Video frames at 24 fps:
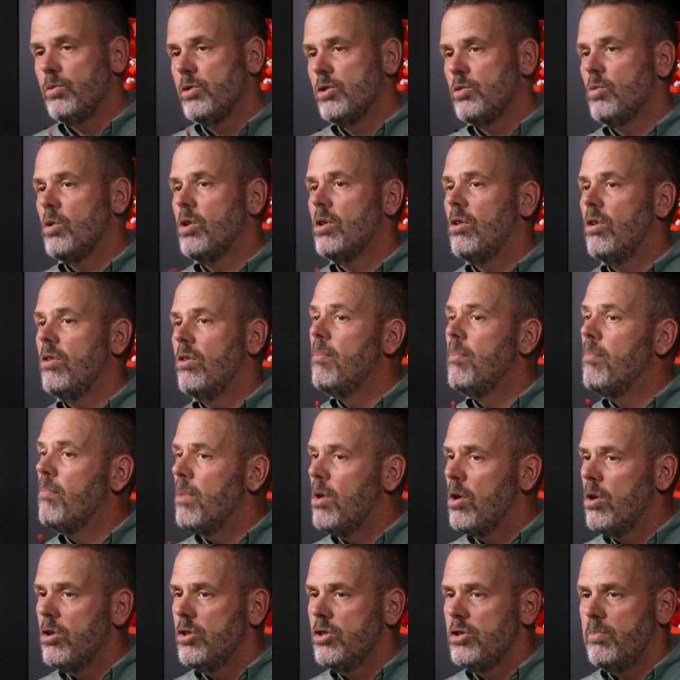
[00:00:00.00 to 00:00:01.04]
which work
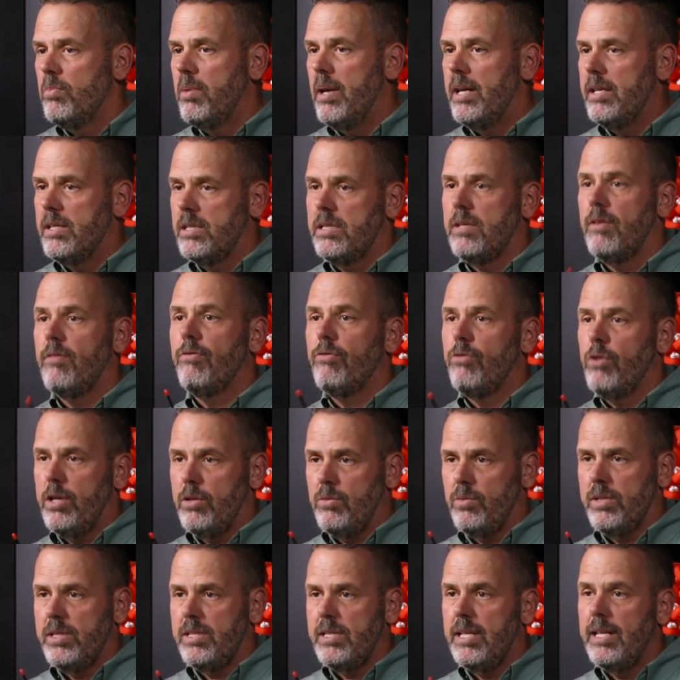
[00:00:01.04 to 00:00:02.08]
MURS-based
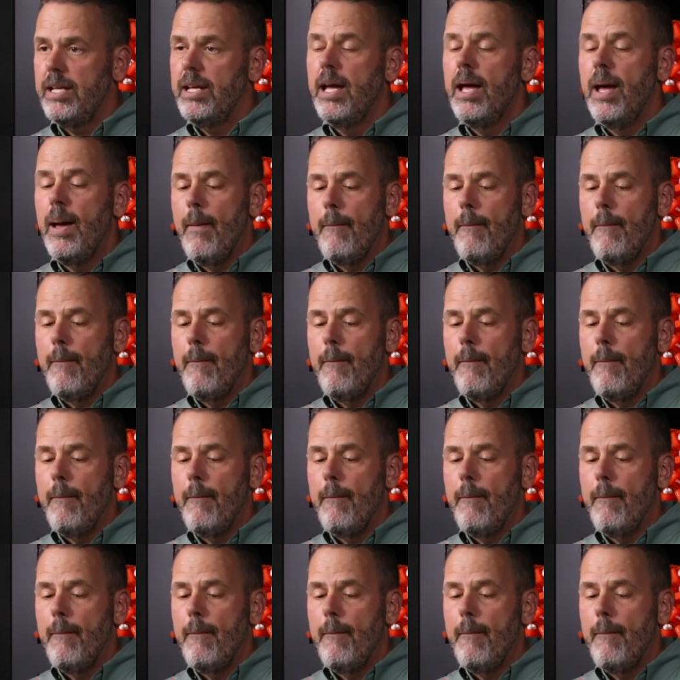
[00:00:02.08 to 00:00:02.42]
frequency,